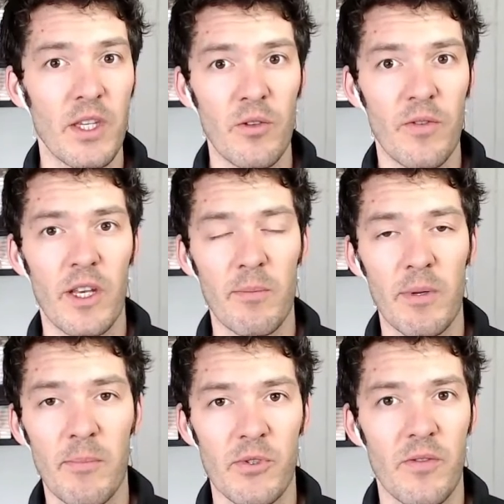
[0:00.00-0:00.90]
you find to be
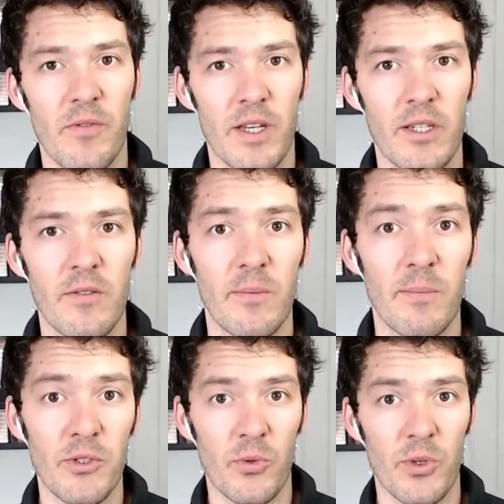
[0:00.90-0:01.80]
most effective in
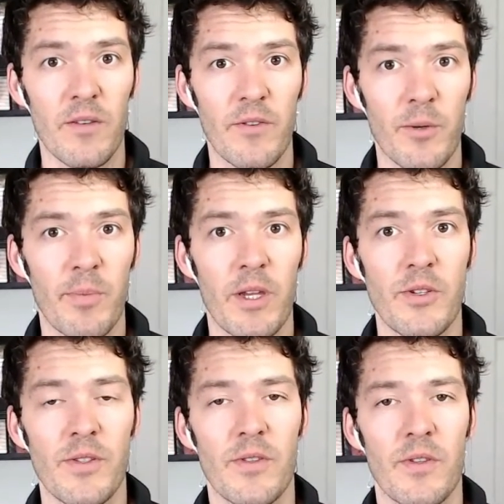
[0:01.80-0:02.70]
majority of your
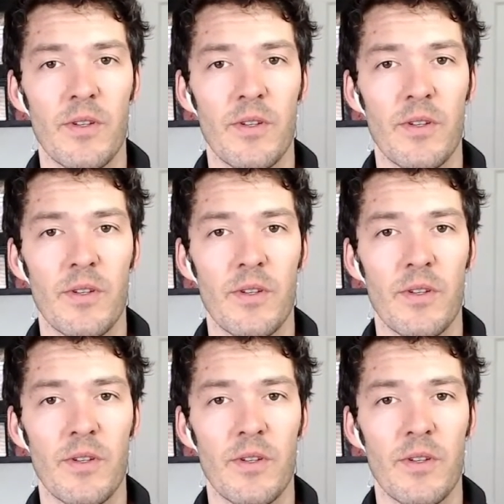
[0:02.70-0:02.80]
patients.